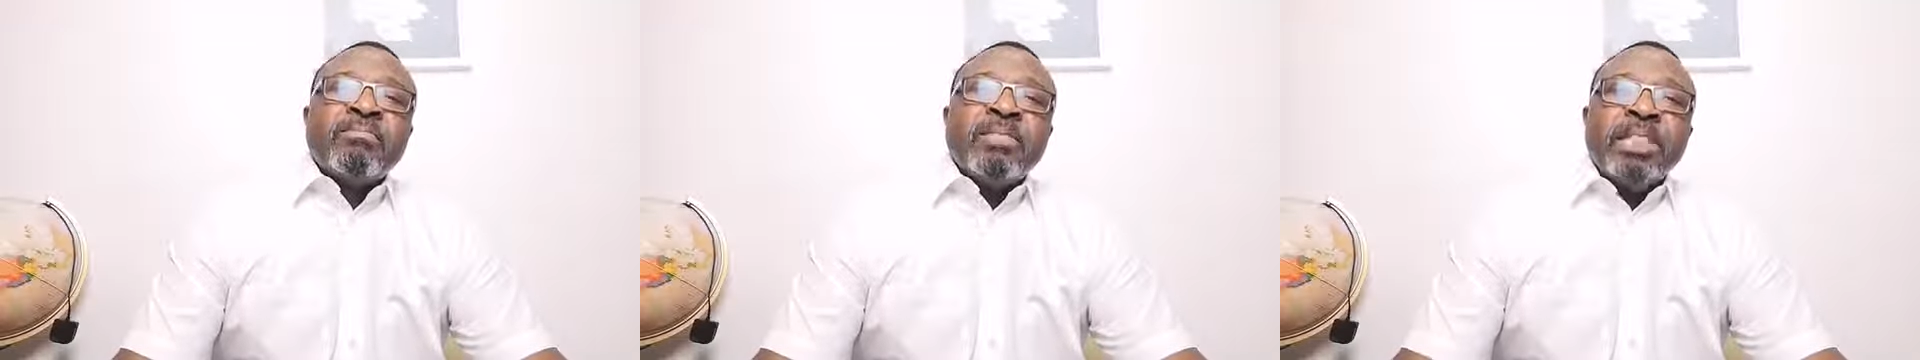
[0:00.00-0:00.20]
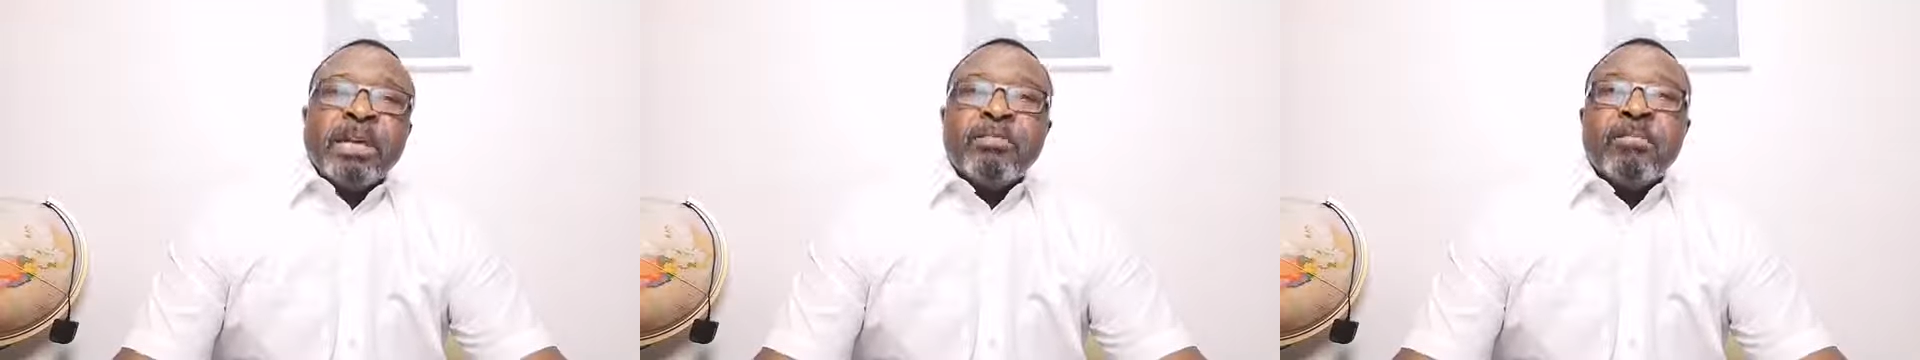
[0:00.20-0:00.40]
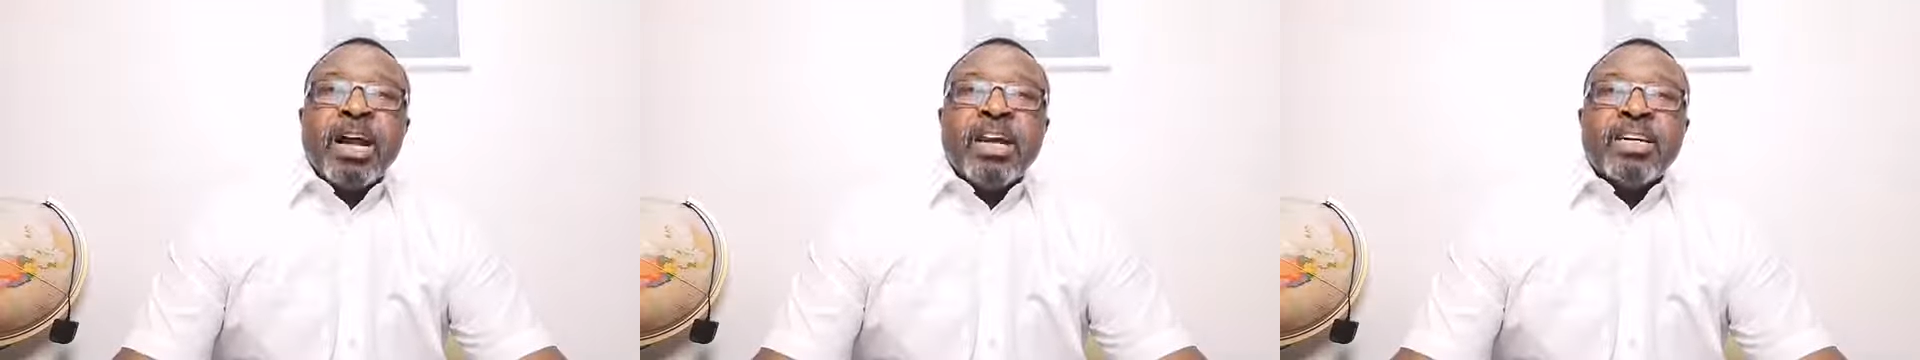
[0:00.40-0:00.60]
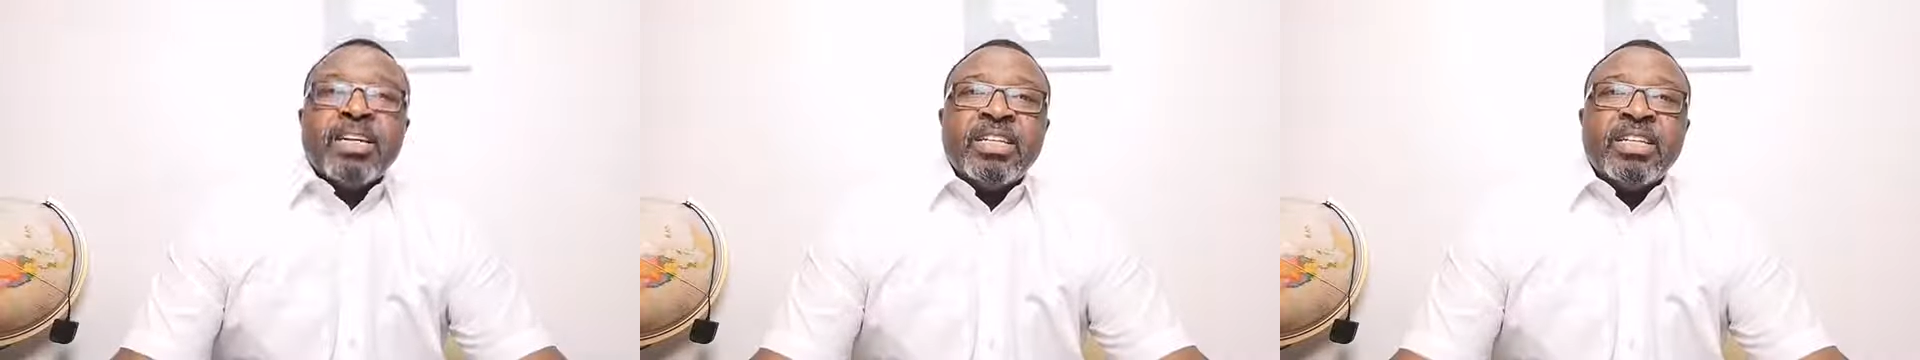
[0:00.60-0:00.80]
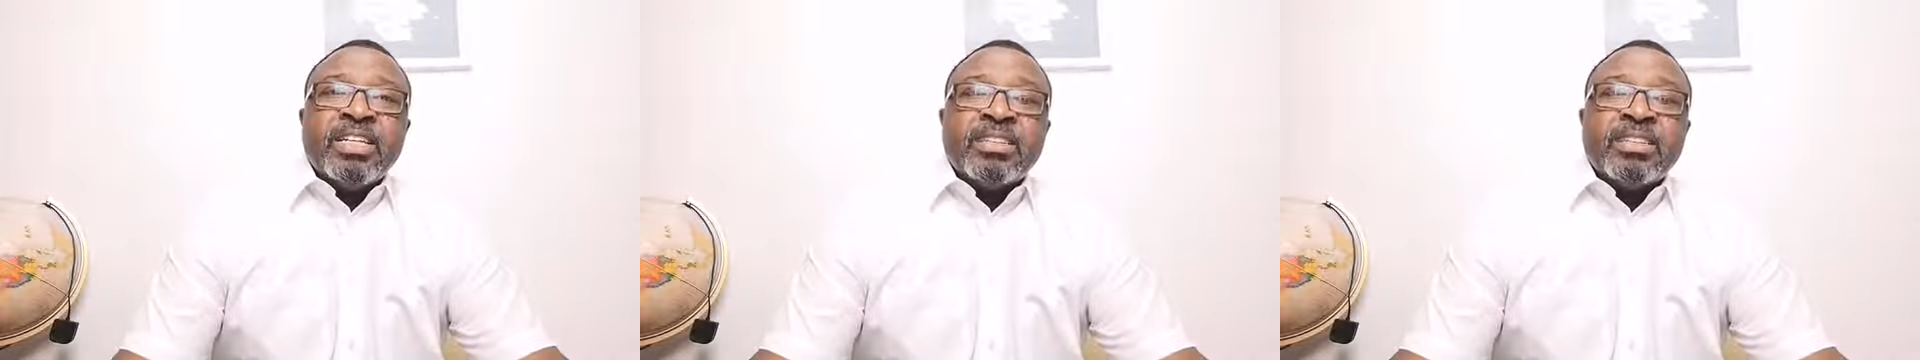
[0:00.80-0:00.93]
they're married.